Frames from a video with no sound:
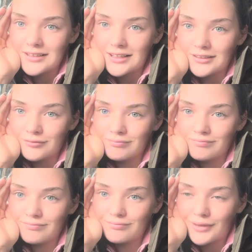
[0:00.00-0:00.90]
in,
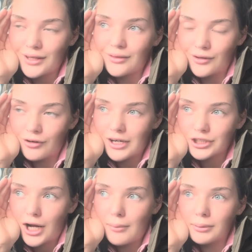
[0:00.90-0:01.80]
the
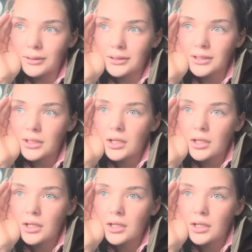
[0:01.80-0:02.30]
crash happened.